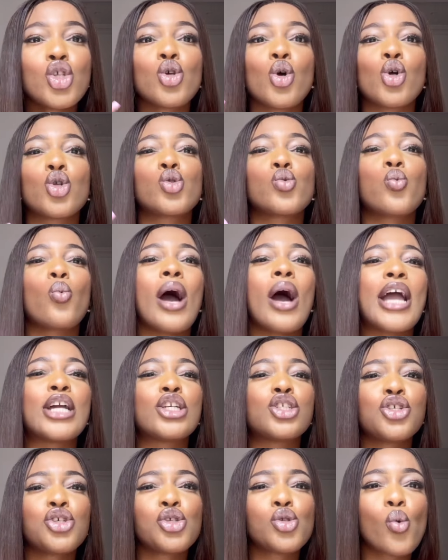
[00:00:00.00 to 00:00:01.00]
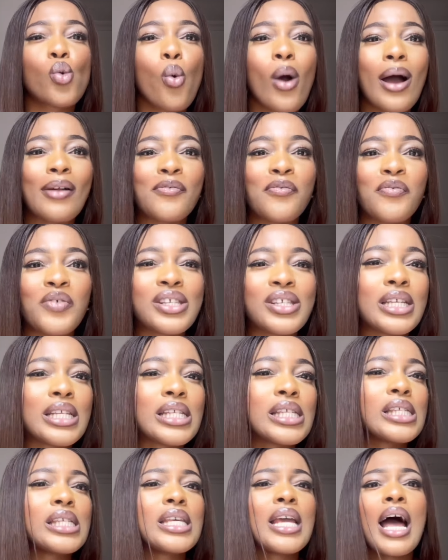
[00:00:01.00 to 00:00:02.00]
or twice. Just go and visit,
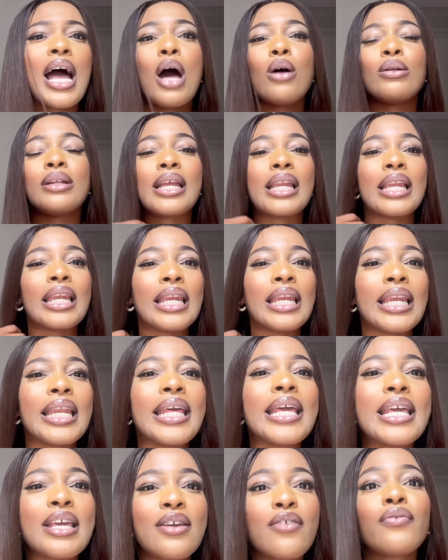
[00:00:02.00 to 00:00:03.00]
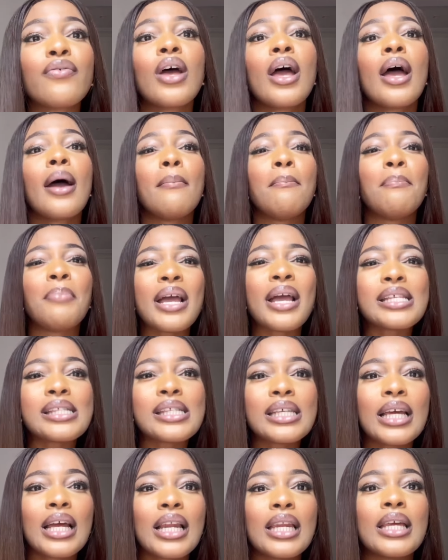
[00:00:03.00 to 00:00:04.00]
see how they live,
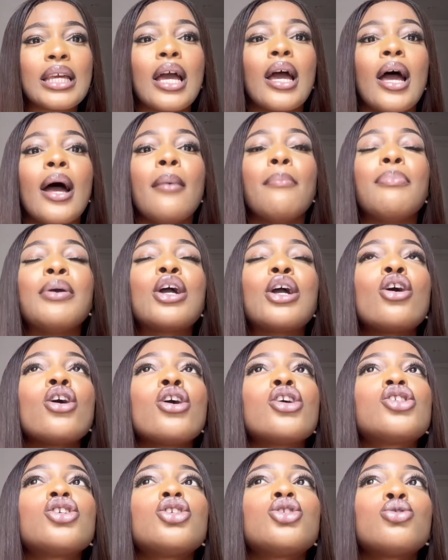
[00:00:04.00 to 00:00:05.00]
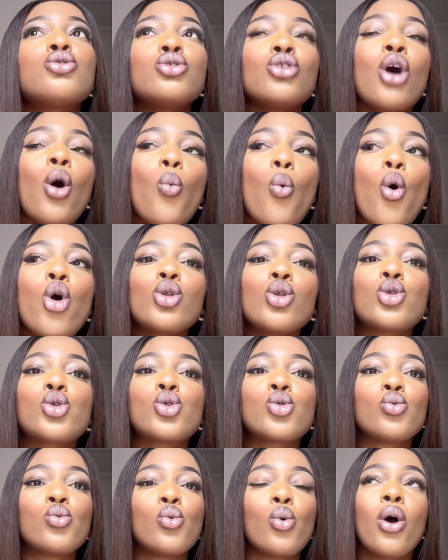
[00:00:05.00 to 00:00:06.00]
basically, because you do not want
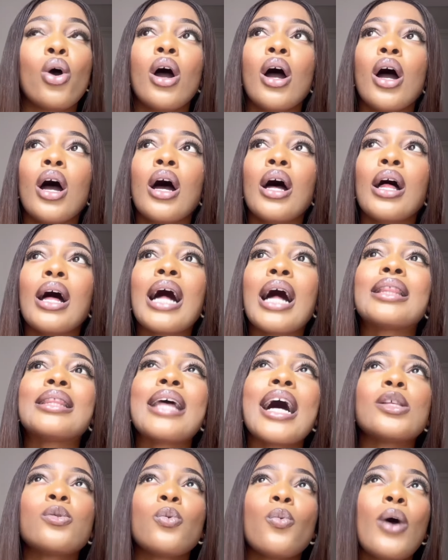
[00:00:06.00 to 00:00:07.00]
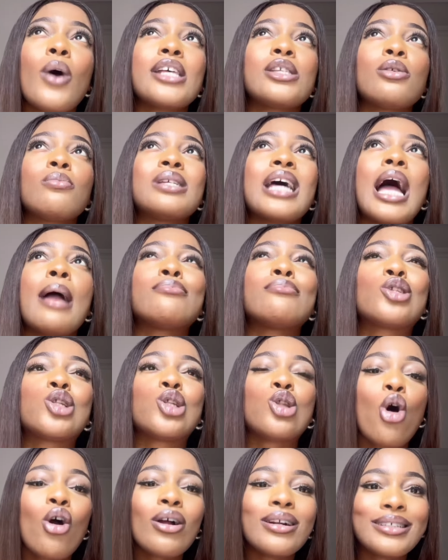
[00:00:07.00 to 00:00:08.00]
to. And that's why sometimes
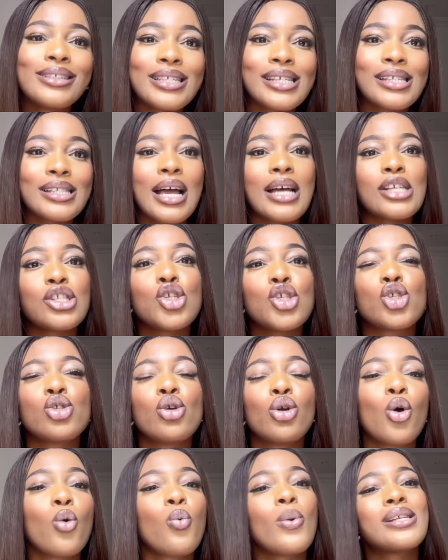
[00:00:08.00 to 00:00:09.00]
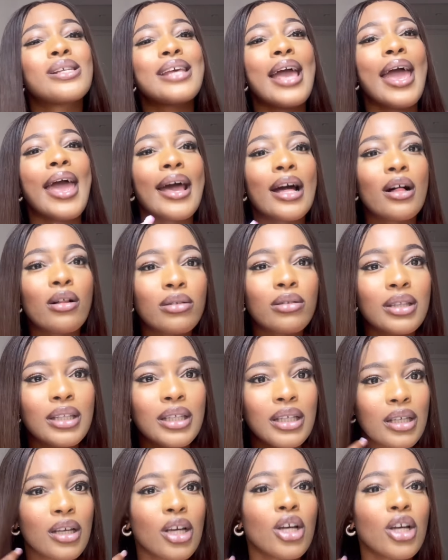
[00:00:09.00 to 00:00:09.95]
long distance is not always healthy,